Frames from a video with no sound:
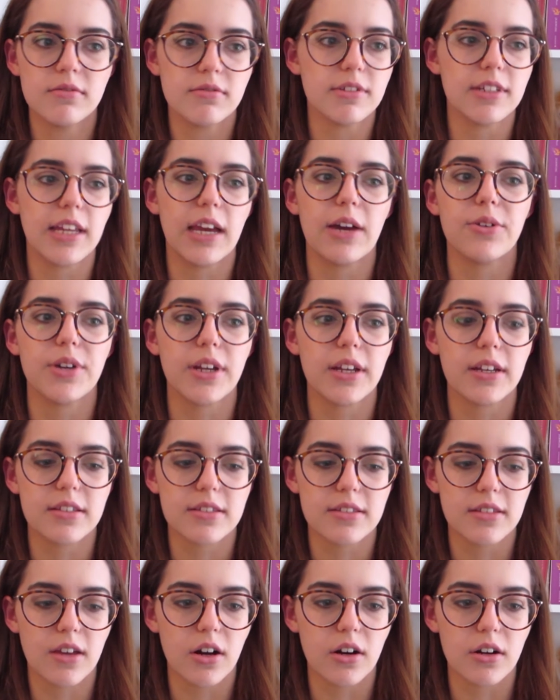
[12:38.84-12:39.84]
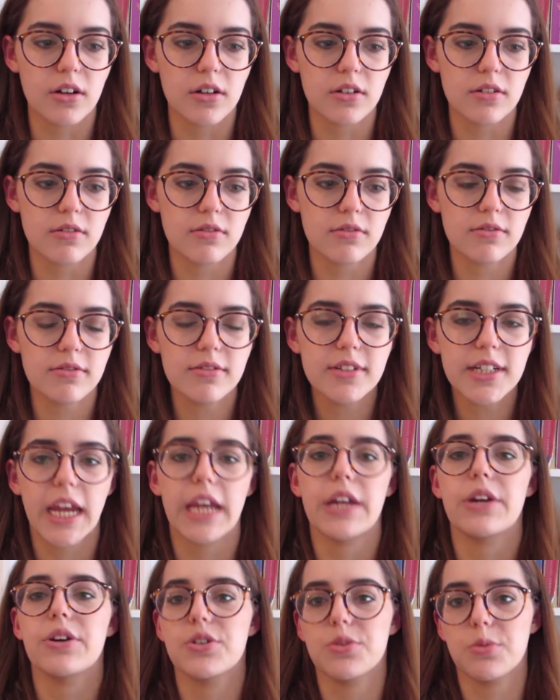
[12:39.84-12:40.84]
nowadays are
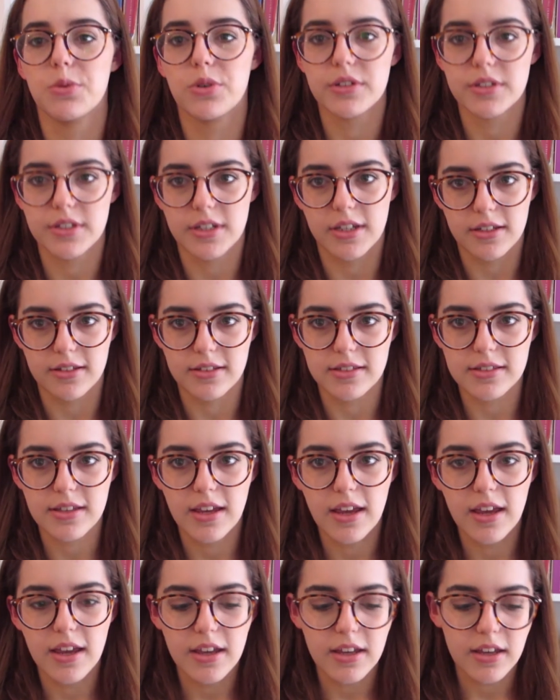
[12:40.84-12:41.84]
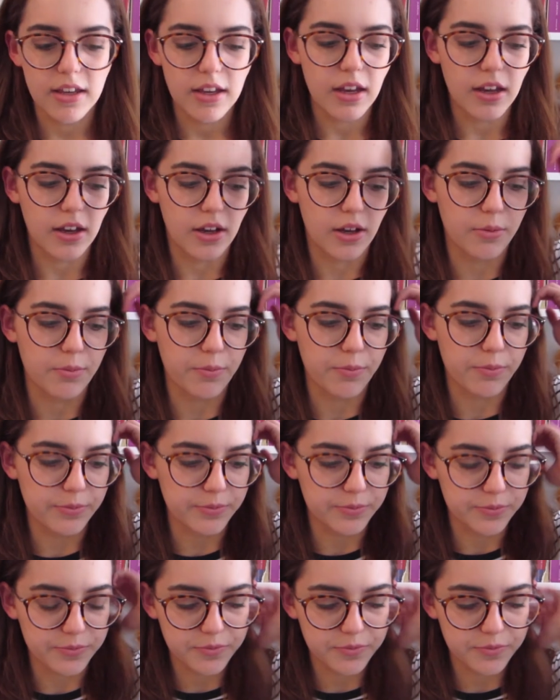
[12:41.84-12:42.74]
catered towards kids, and